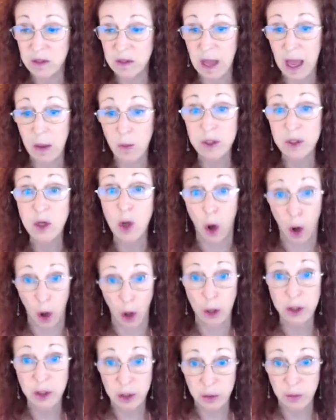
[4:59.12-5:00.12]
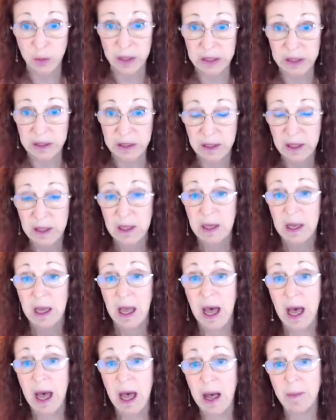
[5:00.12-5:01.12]
I was called to it.
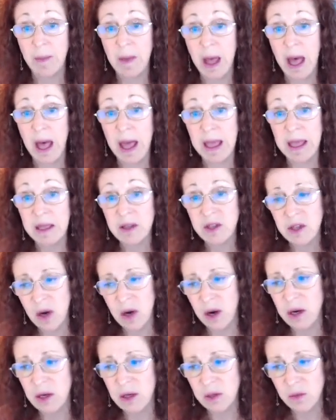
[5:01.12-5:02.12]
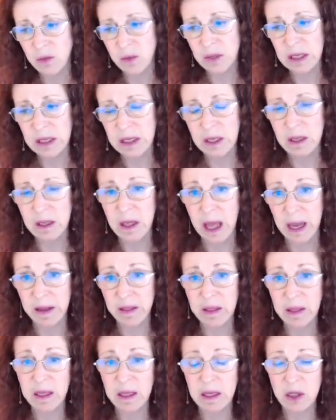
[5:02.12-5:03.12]
I had started to read a lot of
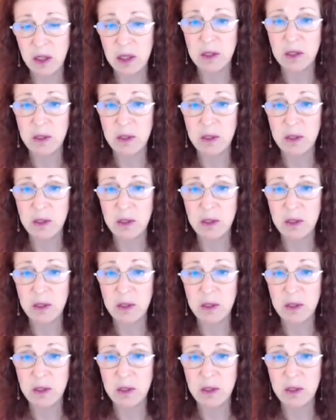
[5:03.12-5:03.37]
the leading